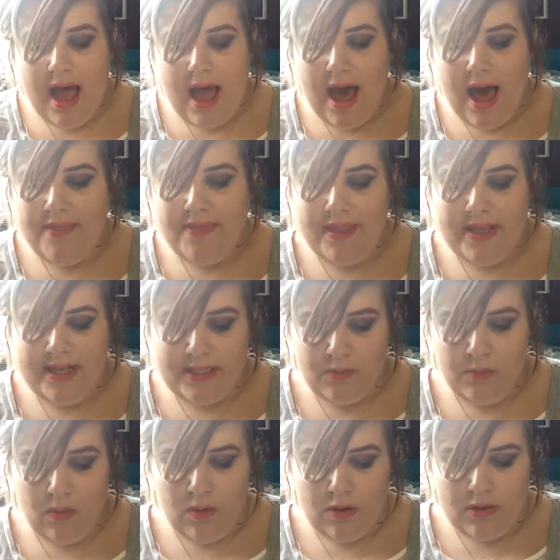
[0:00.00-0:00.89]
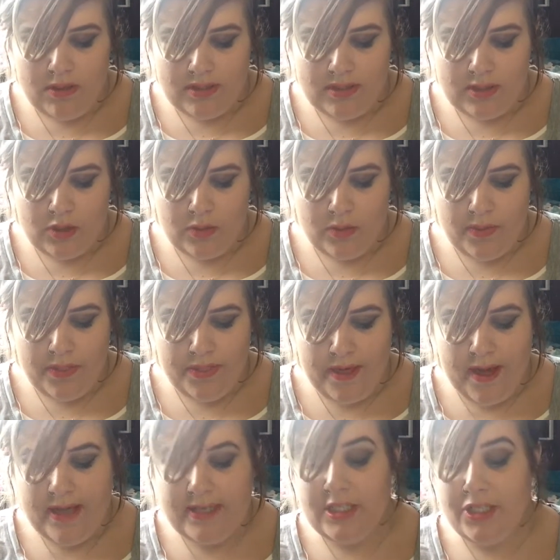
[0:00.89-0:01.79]
And this was
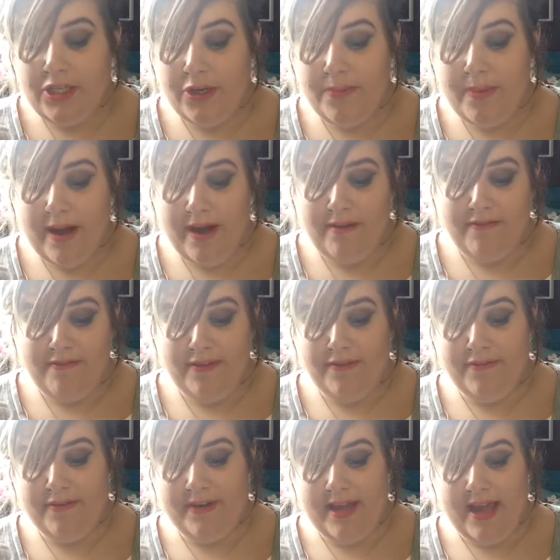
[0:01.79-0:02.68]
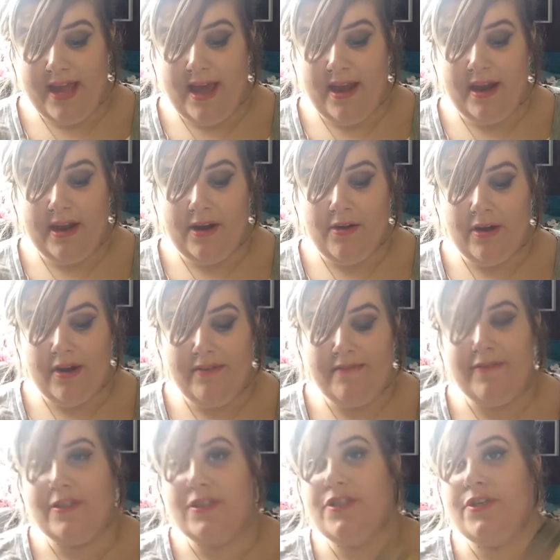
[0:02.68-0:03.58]
£32.50, and I got
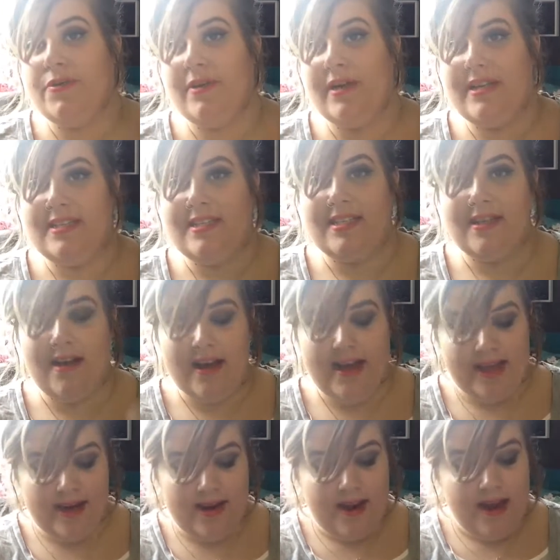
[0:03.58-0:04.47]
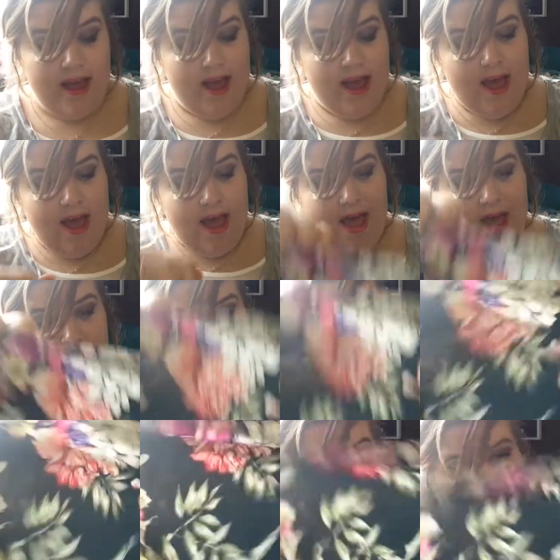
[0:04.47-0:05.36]
it for £2.99.
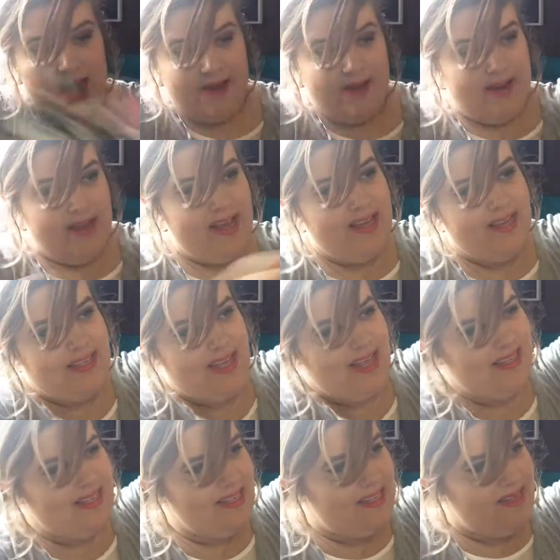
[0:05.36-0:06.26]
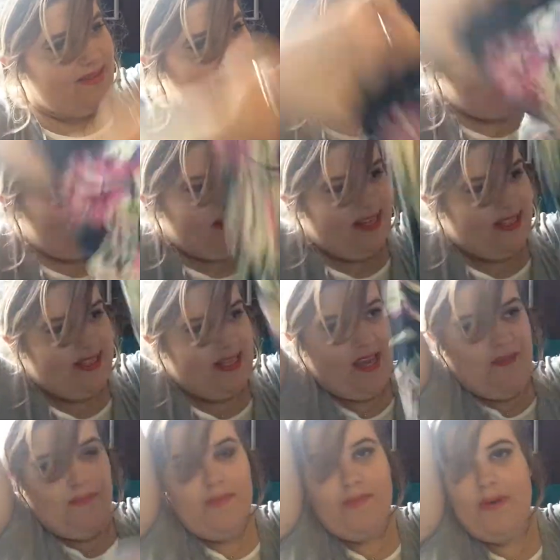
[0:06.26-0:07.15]
And it says it's a
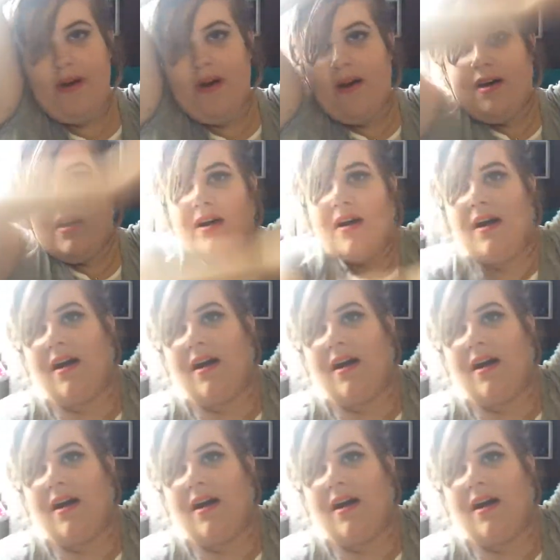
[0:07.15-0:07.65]
90, but